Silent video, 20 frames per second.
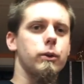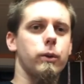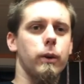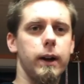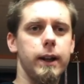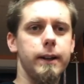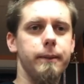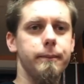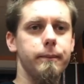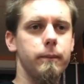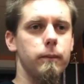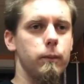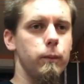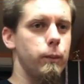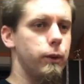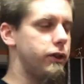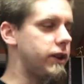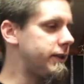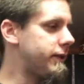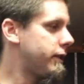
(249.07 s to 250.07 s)
Great.
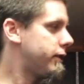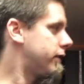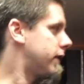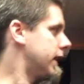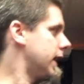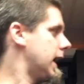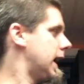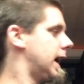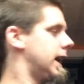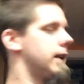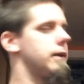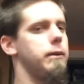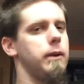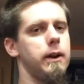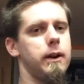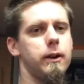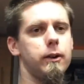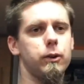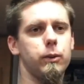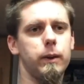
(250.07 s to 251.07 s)
We set this thing
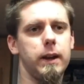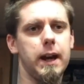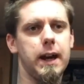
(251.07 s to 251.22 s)
anywhere.